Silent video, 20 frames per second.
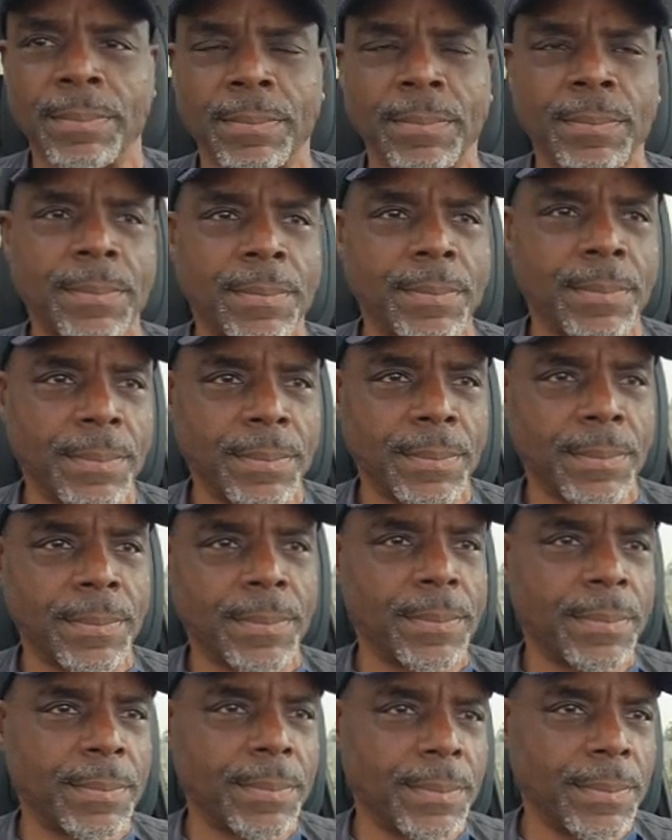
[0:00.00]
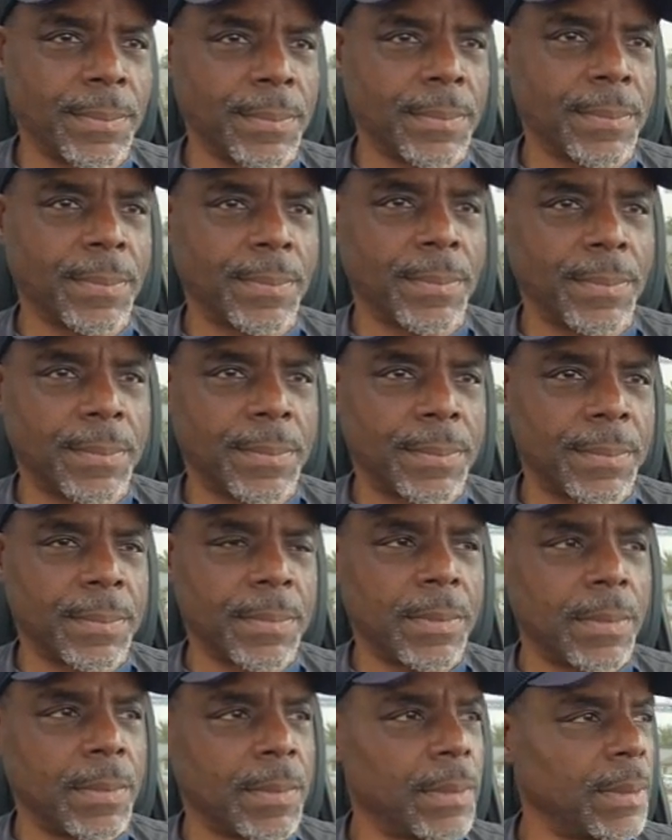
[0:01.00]

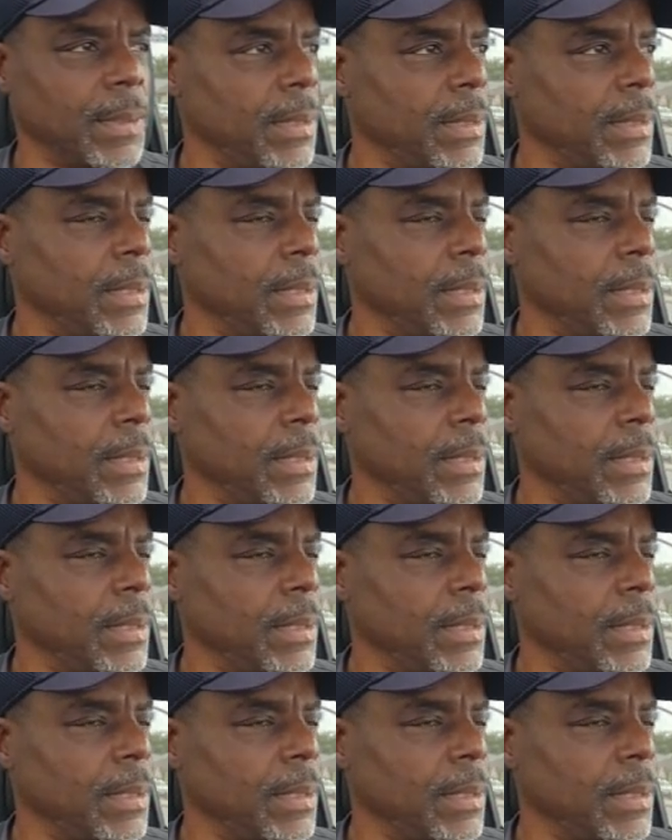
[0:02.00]
Nothing is said.